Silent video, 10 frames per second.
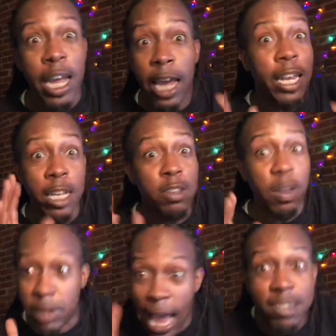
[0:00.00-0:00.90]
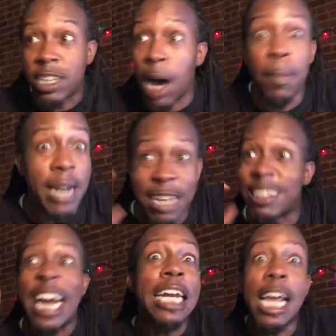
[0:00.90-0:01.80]
That's coming. That's
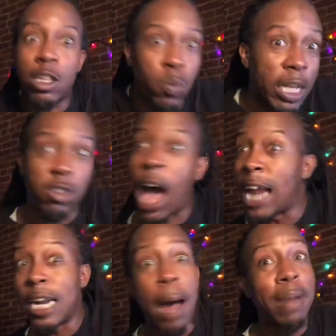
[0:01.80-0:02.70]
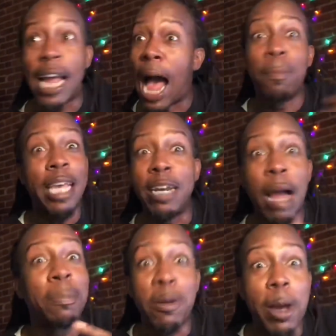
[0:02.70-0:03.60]
like next week. So I'm getting
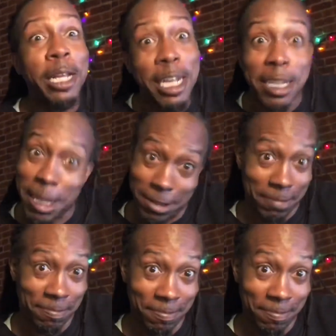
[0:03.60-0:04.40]
ready to get this.